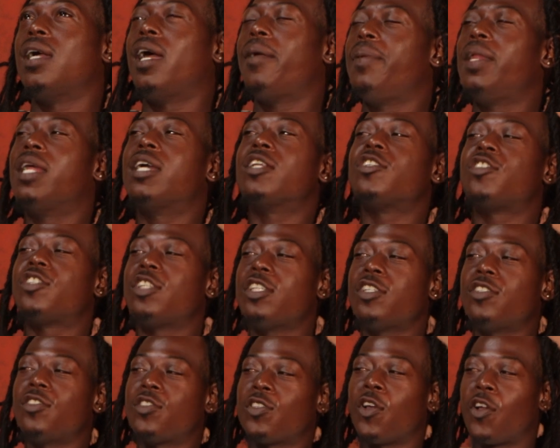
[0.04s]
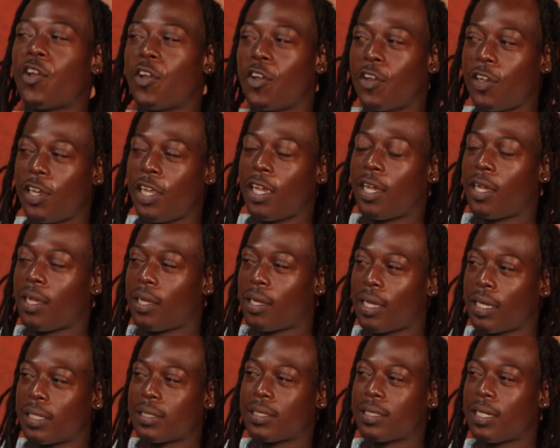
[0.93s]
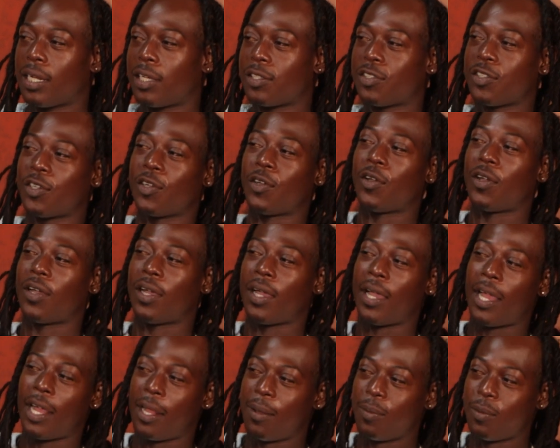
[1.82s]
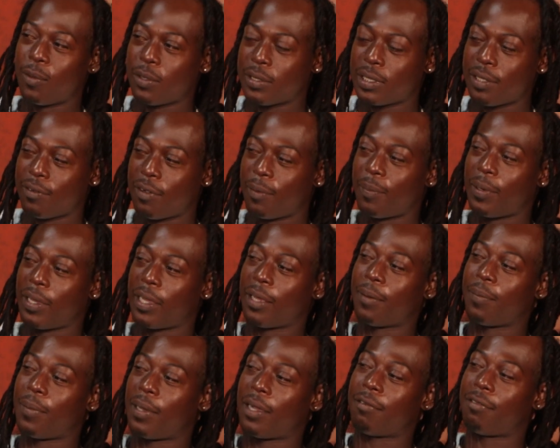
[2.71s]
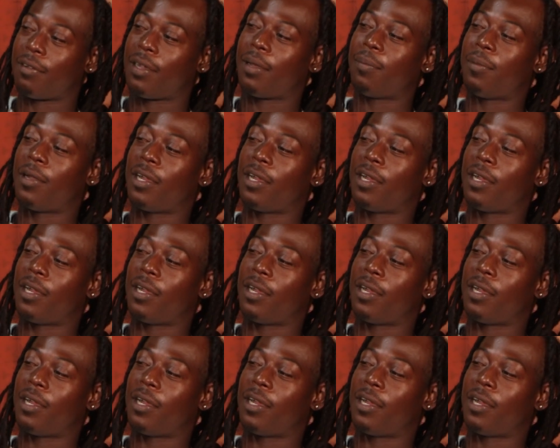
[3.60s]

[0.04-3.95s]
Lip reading: I mean, I jinxed you earlier. I said that you almost never make it back for